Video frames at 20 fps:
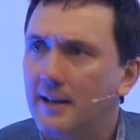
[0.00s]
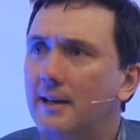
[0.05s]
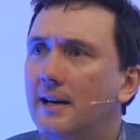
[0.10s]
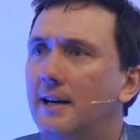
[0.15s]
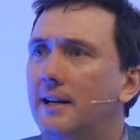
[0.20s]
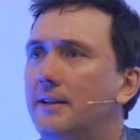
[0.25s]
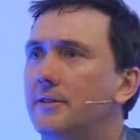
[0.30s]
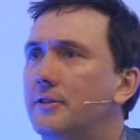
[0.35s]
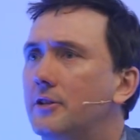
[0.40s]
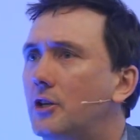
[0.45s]

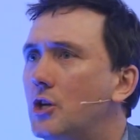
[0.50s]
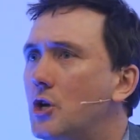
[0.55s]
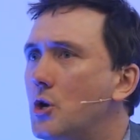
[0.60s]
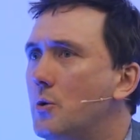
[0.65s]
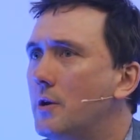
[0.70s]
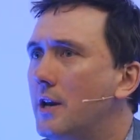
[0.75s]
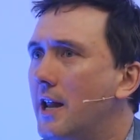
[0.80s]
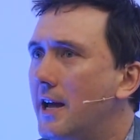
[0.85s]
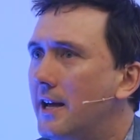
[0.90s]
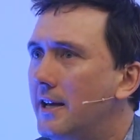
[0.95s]
and in the
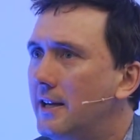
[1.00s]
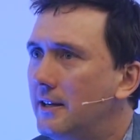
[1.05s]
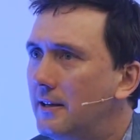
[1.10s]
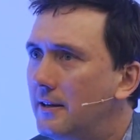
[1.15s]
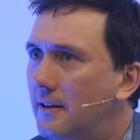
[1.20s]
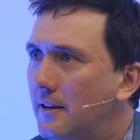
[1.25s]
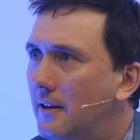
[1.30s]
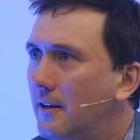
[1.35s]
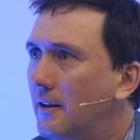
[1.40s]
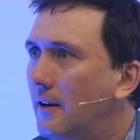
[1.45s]
Q&A,
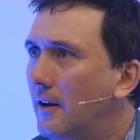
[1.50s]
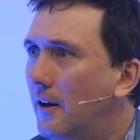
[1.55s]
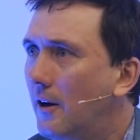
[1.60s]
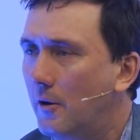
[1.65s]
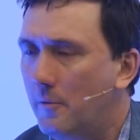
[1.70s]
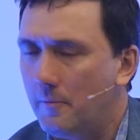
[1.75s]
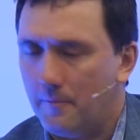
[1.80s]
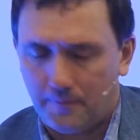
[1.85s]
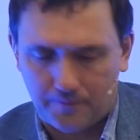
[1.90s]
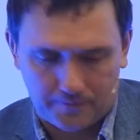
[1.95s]

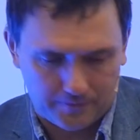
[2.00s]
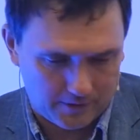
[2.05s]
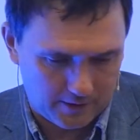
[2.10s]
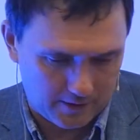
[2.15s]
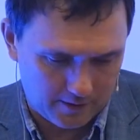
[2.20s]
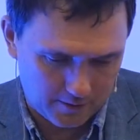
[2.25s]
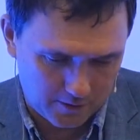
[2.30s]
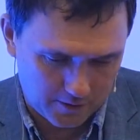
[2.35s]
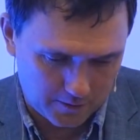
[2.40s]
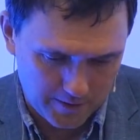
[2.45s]

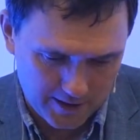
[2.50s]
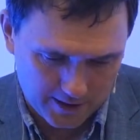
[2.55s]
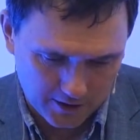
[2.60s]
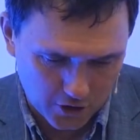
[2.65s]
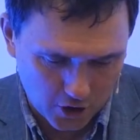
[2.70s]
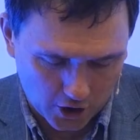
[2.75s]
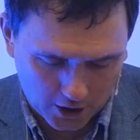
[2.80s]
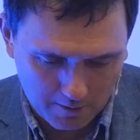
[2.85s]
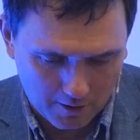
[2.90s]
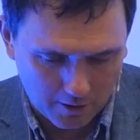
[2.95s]
we can
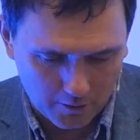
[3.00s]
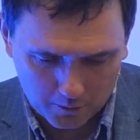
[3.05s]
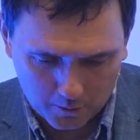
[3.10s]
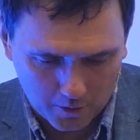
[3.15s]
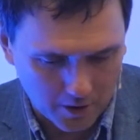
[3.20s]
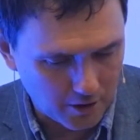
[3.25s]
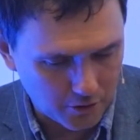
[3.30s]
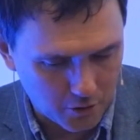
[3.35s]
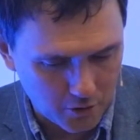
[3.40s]
talk about one or